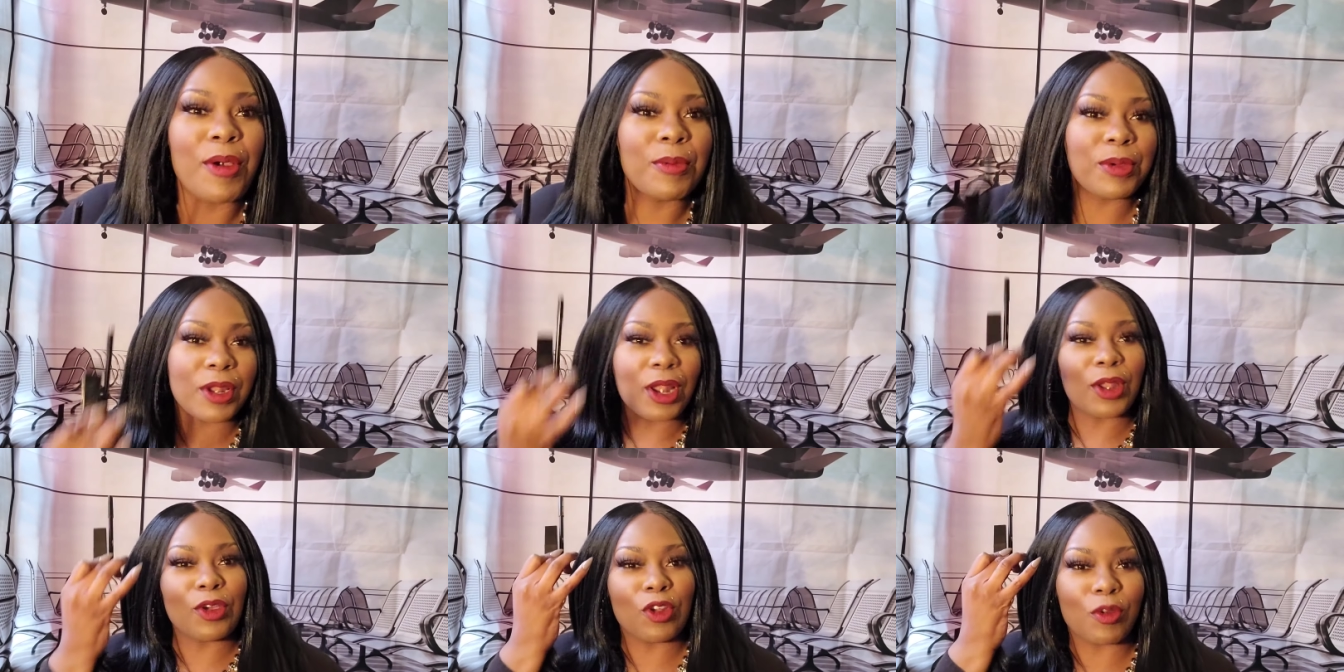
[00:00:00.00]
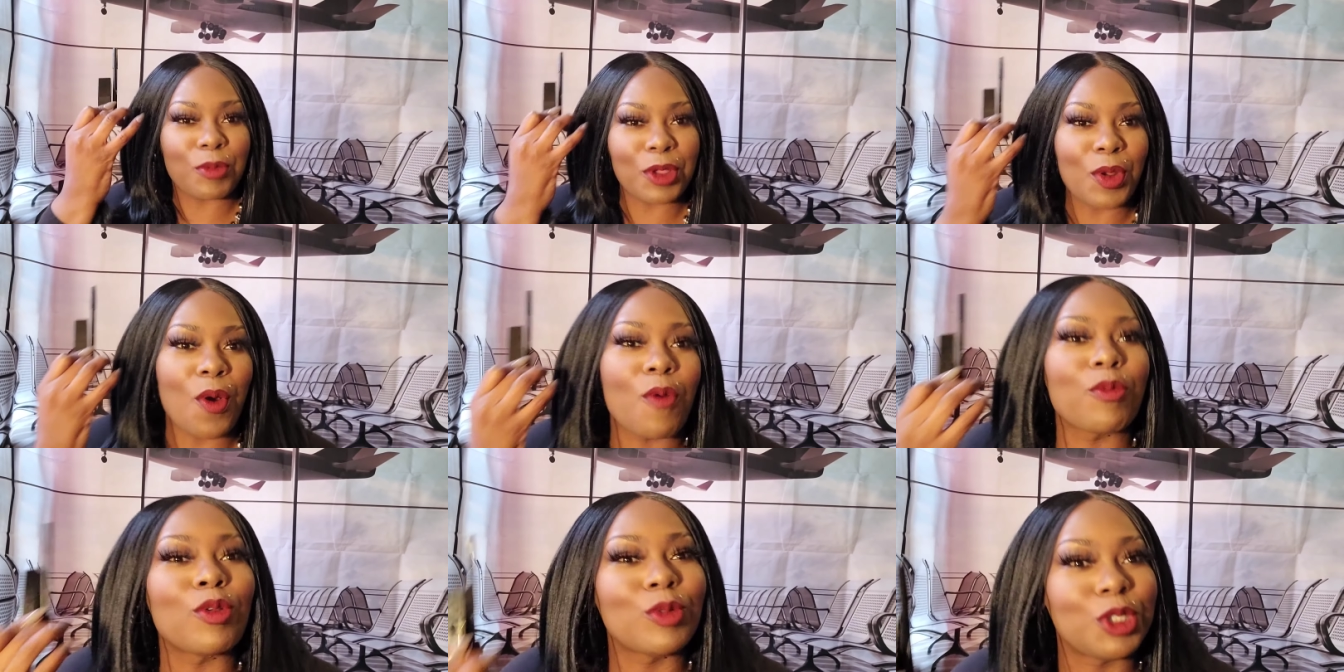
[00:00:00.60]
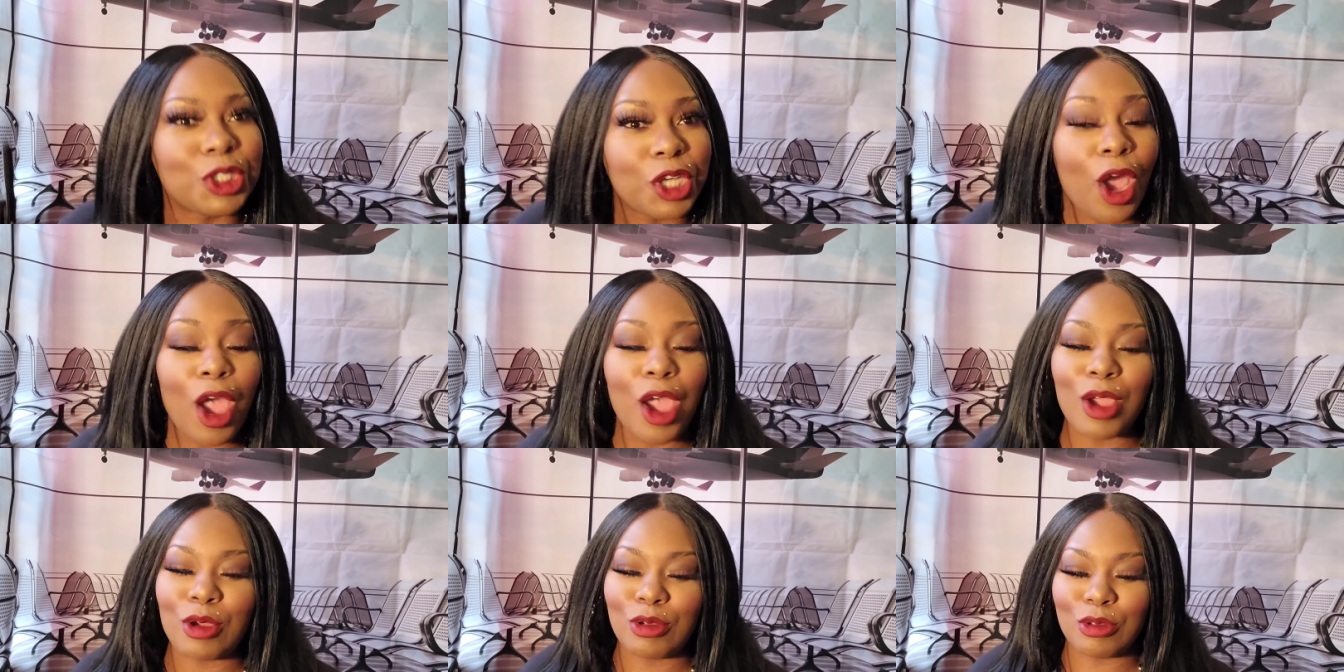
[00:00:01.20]
Put a little bit on the
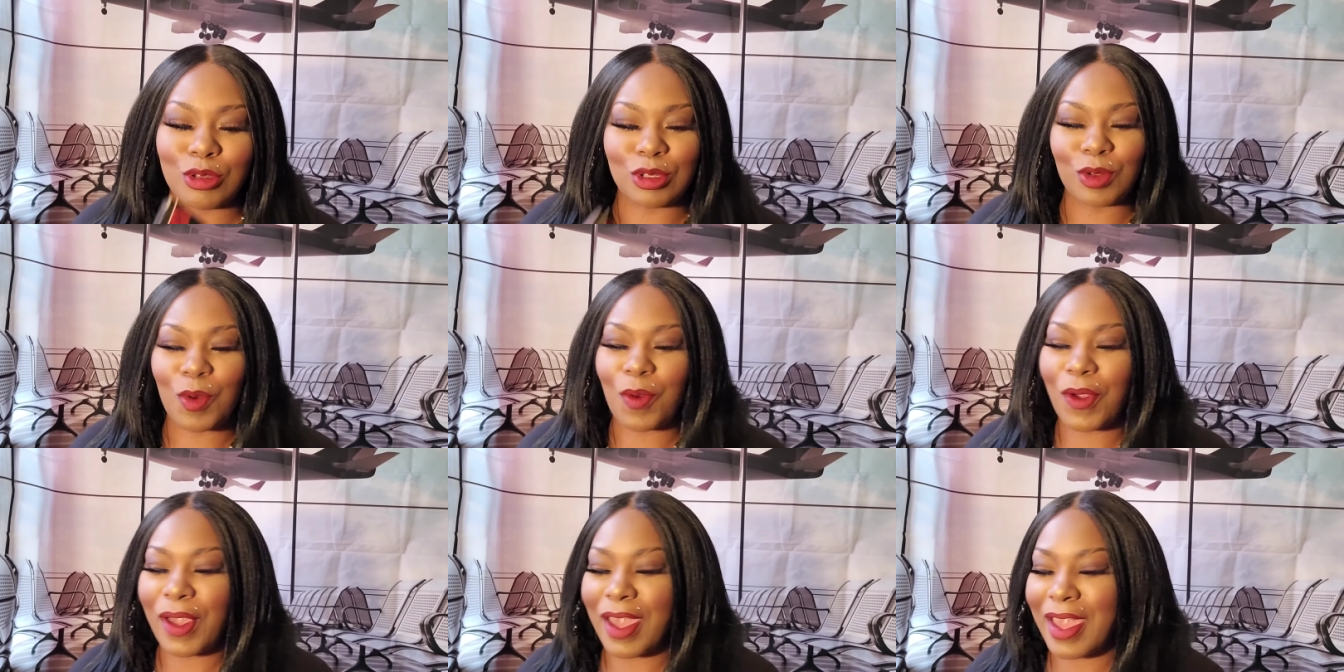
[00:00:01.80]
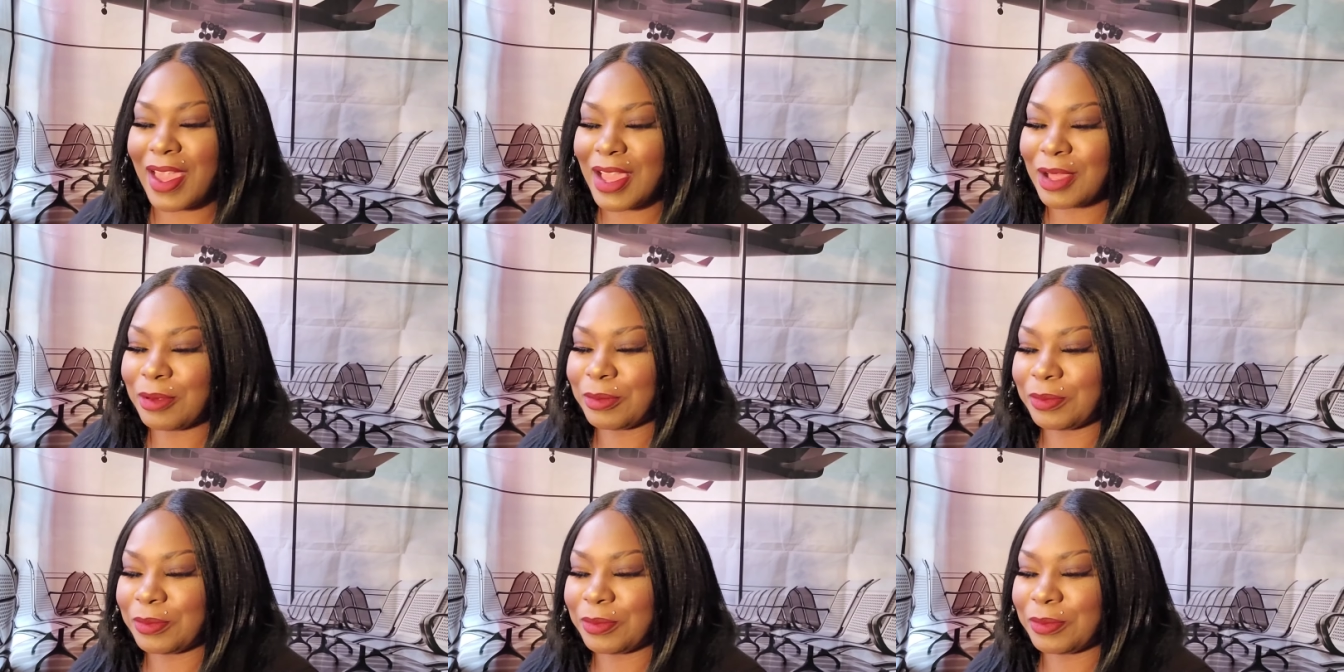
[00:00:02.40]
cheeks, okay?